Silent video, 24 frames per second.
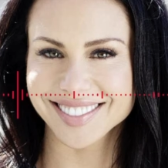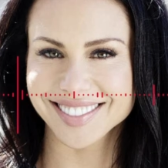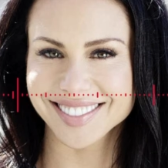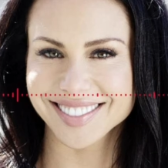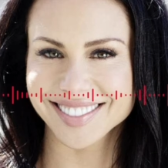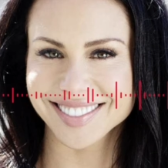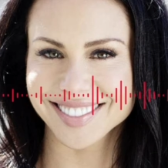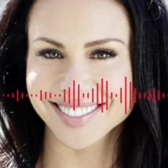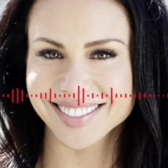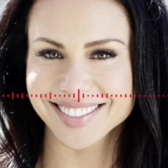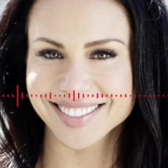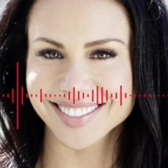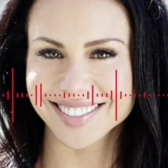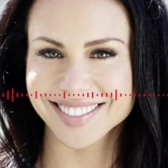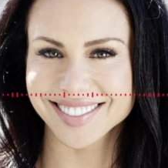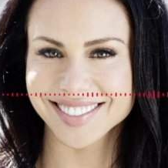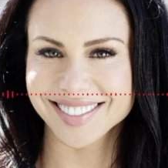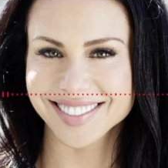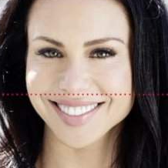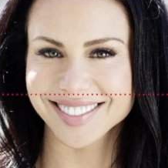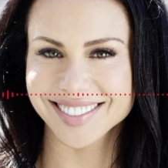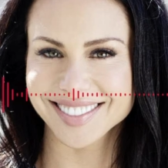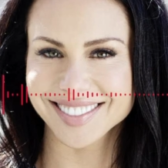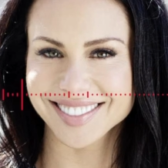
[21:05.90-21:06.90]
mean, they're not well
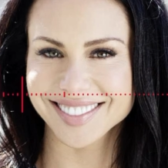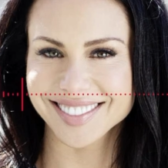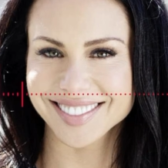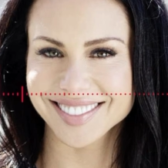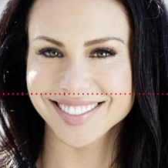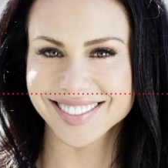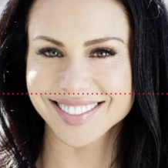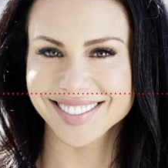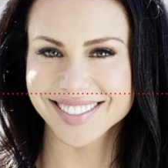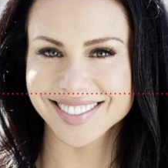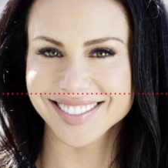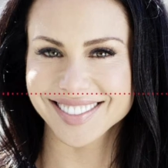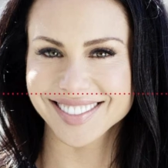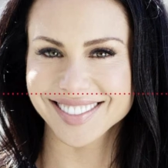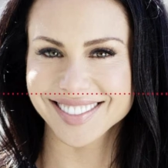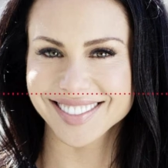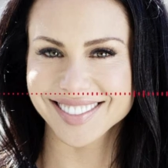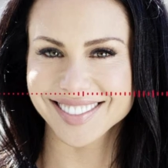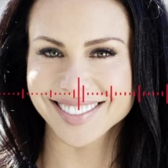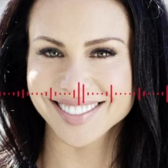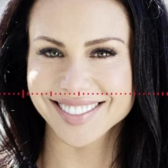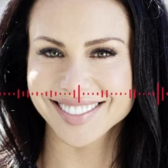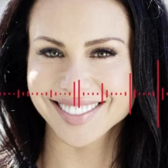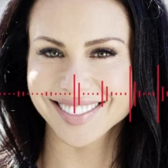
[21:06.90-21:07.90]
controlled. You
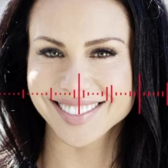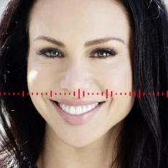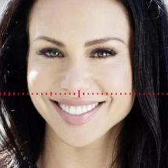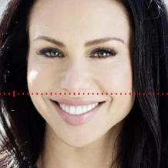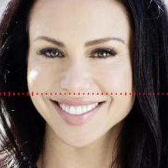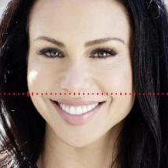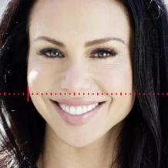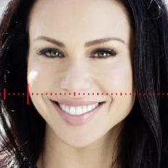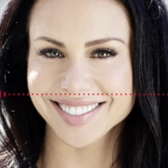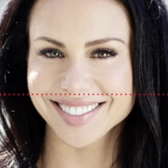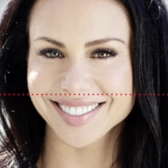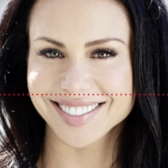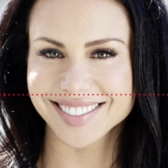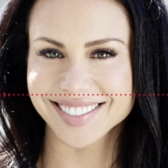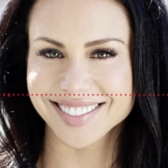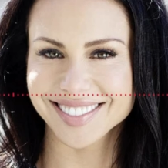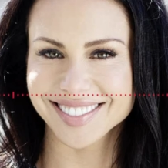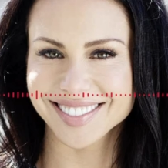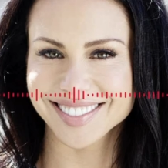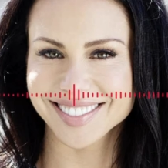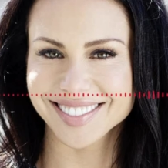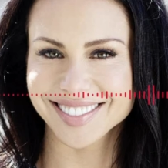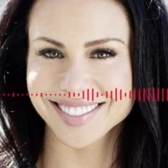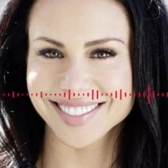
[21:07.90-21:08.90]
cannot make
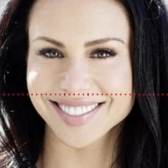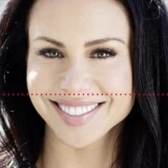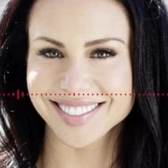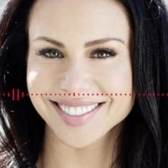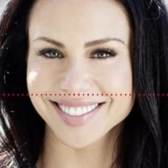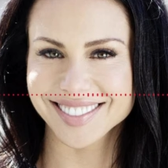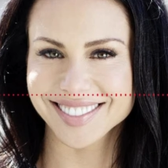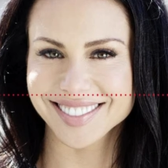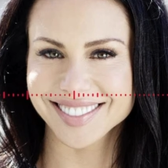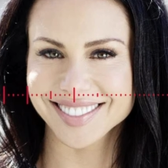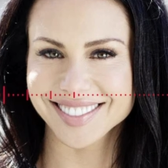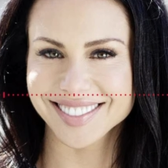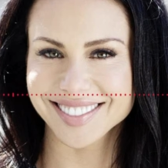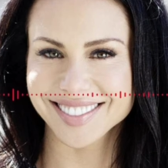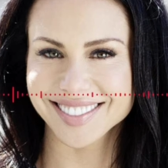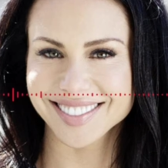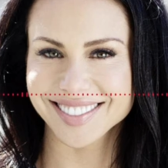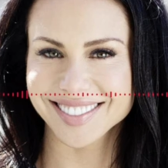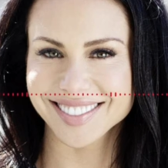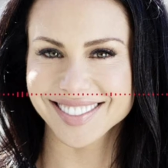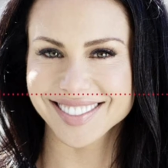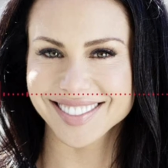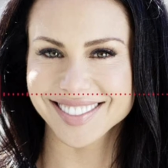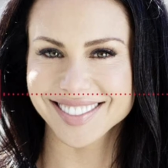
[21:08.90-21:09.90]
massive health
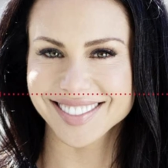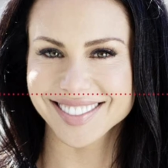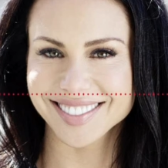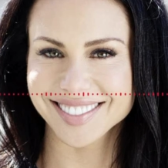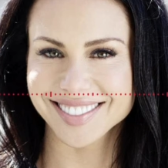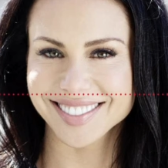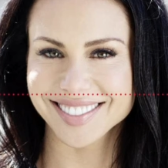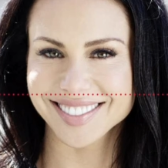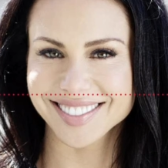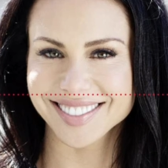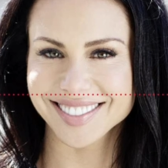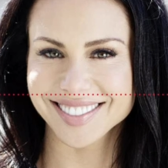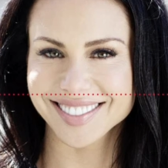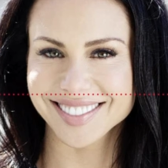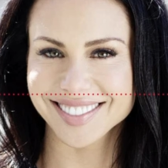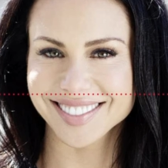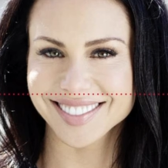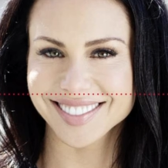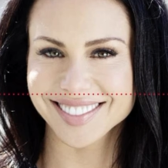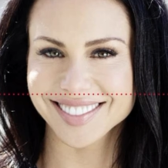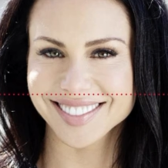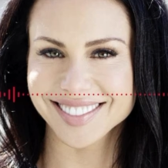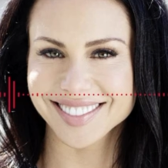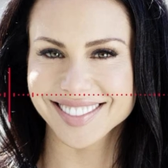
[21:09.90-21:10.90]
recommendations
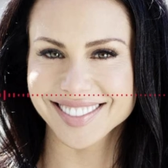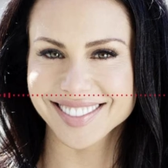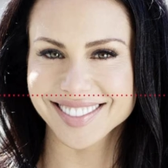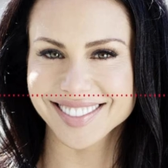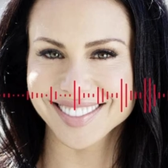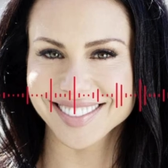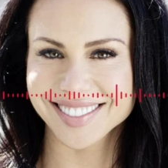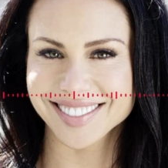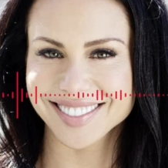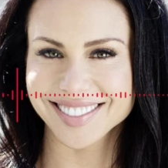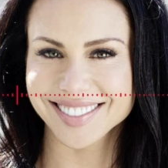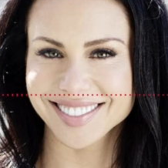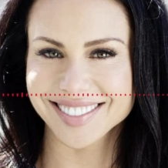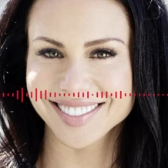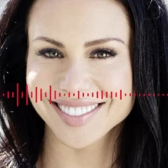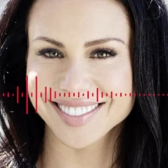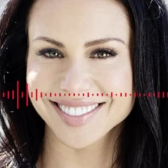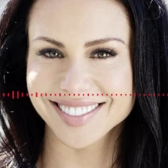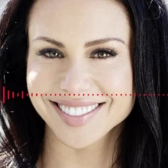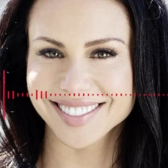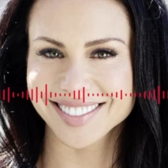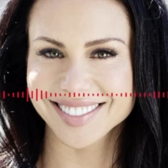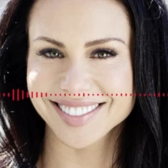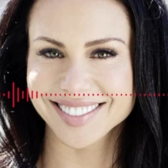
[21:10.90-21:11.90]
based on low
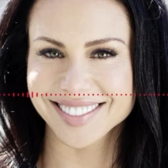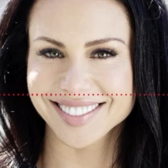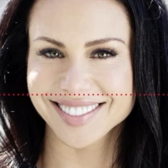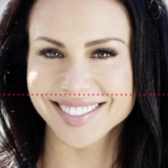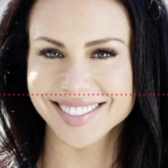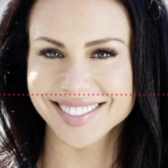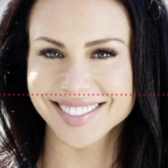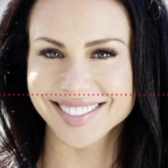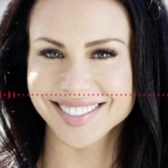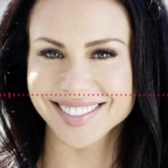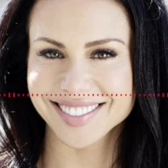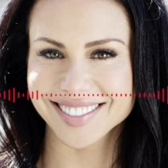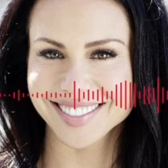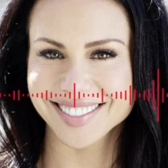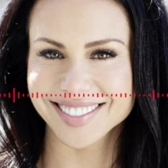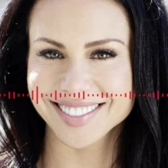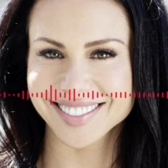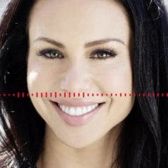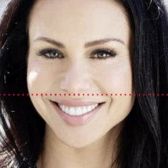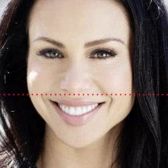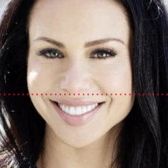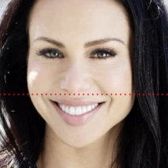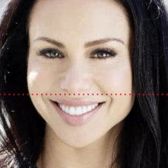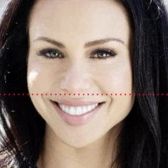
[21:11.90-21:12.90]
quality evidence. It's
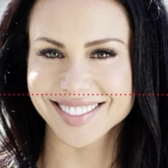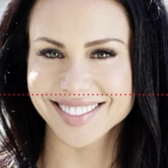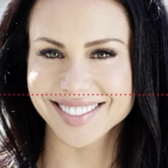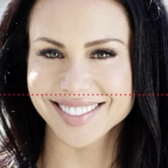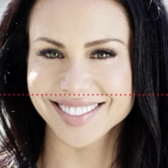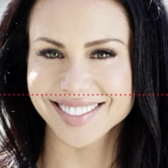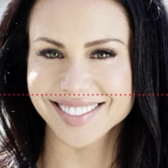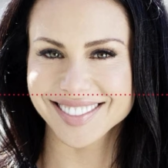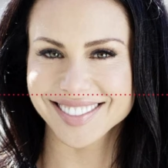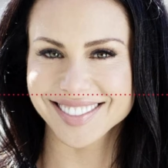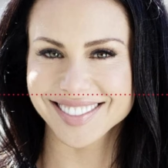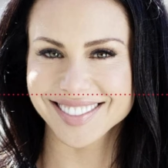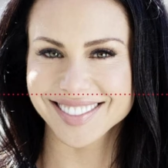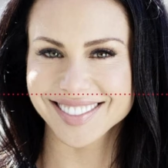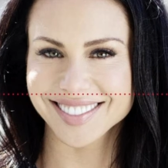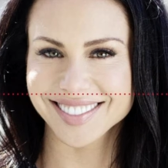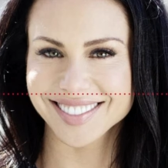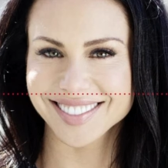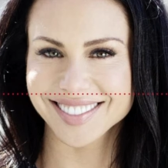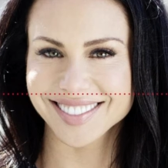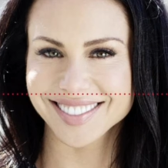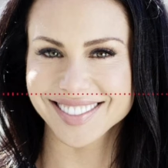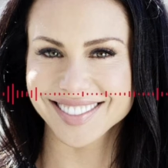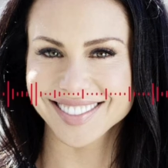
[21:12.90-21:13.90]
unethical.
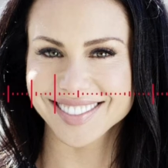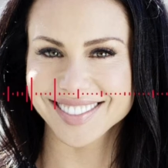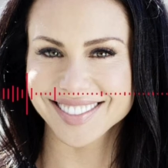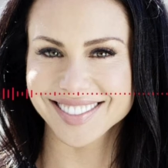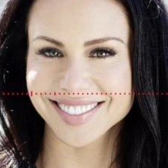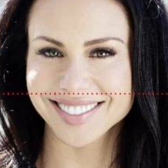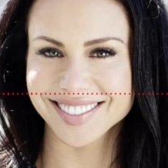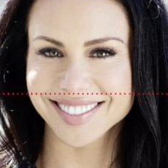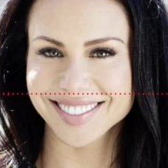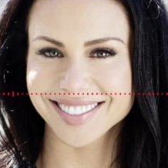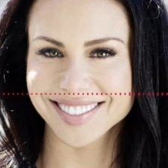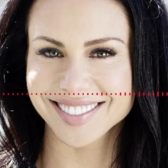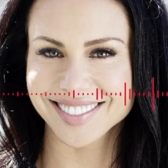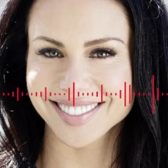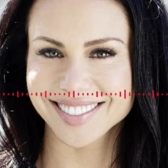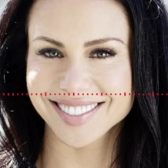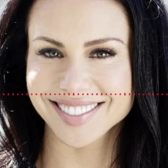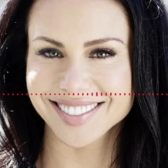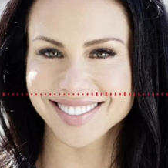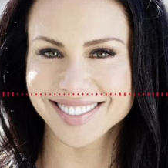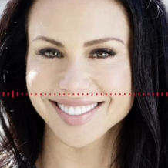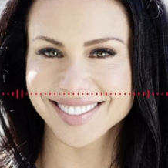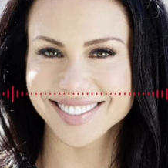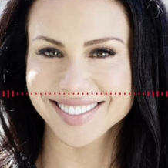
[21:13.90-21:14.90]
But you
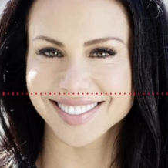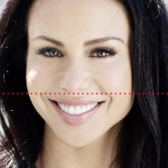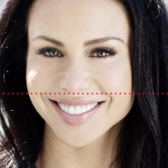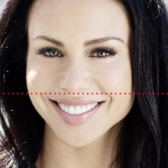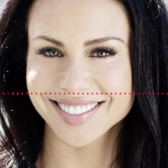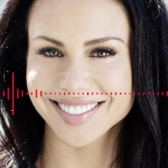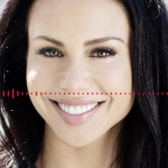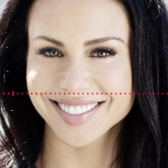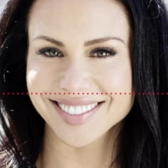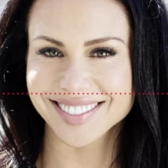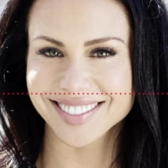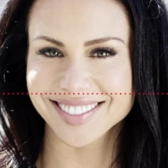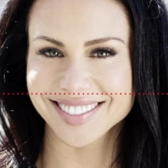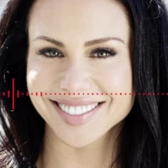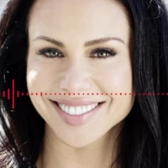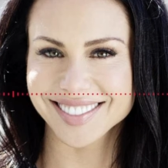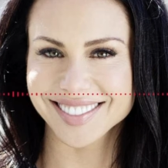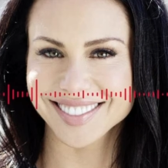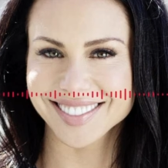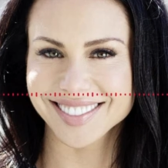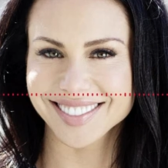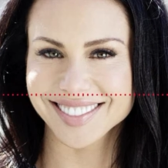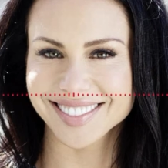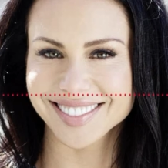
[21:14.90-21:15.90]
have groups that
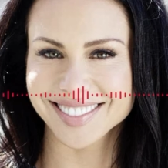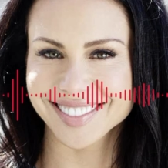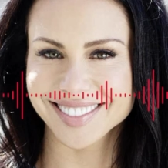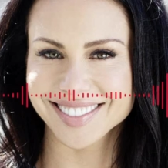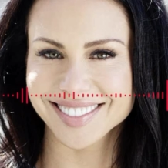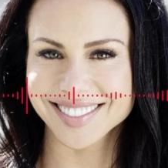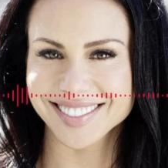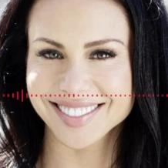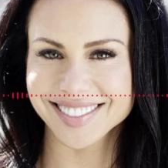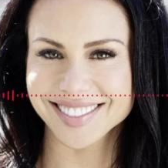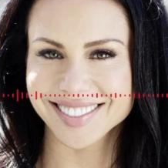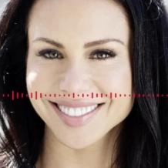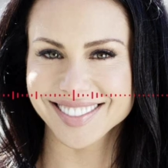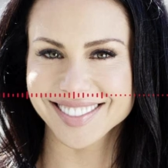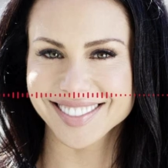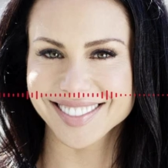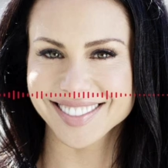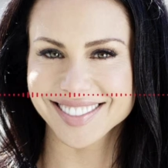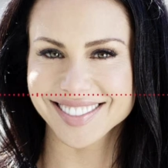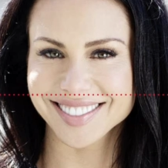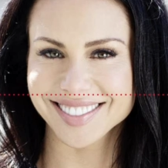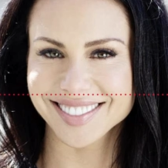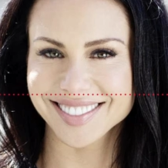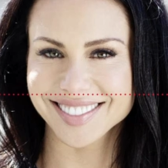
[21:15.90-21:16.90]
at the heart of it
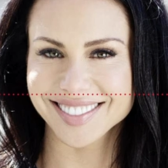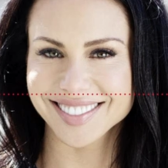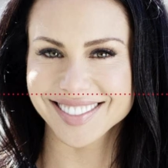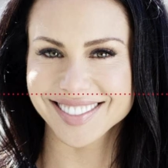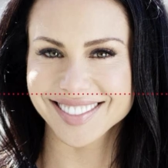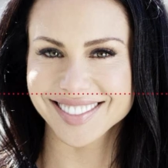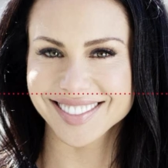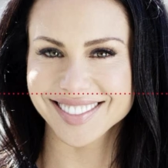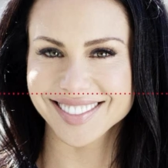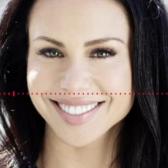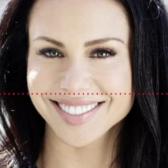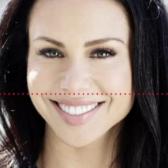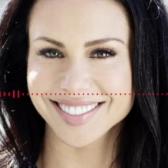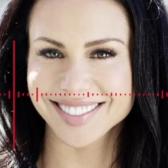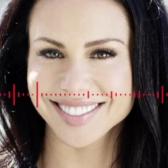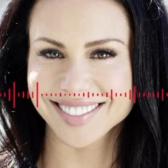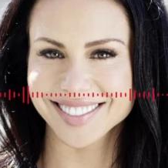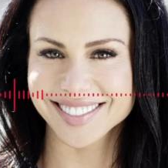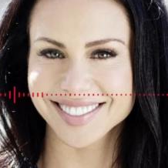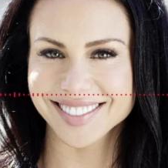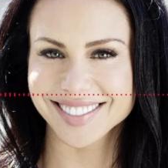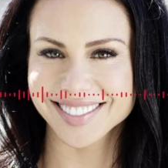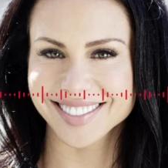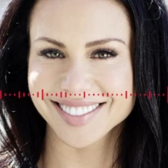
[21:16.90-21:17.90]
all is
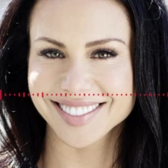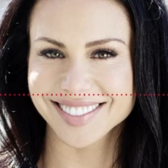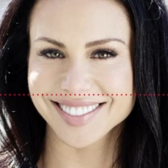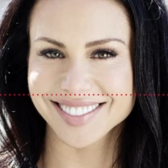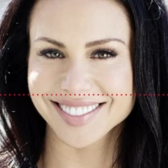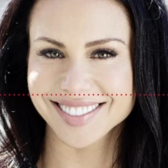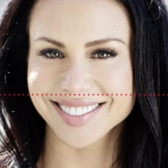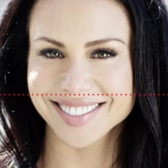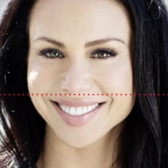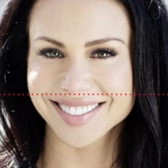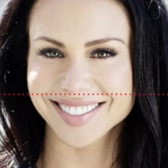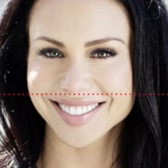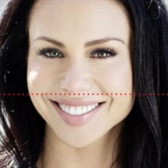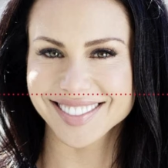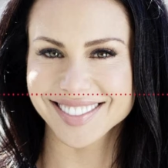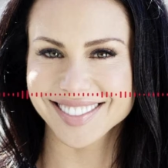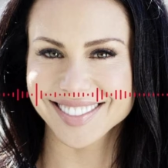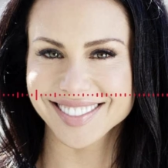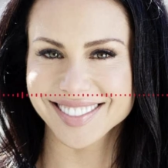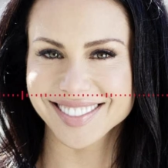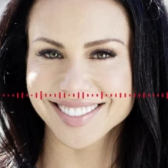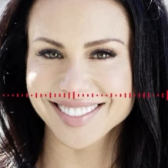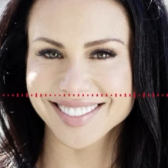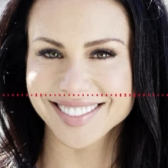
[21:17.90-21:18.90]
they're against
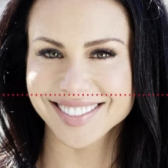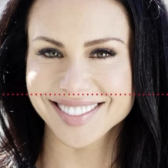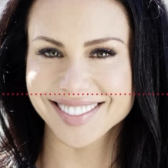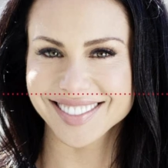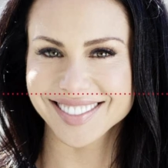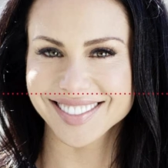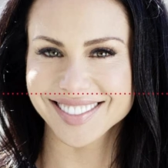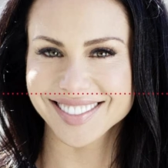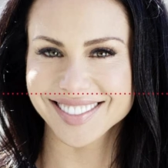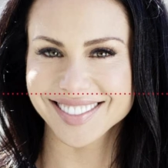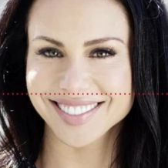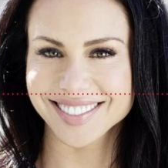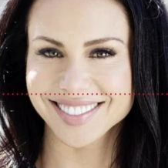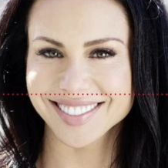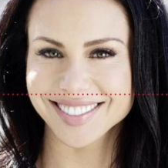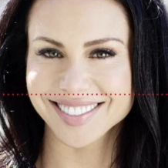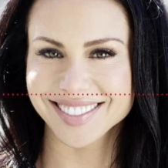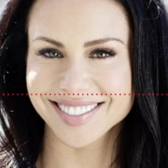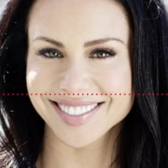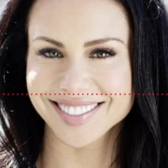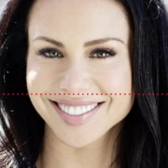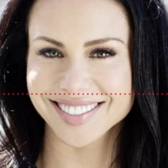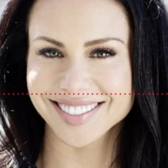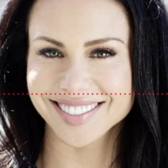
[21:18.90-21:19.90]
killing animals.
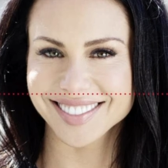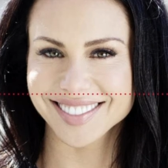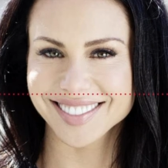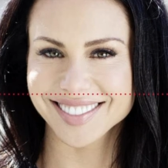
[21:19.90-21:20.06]
Mm-hmm.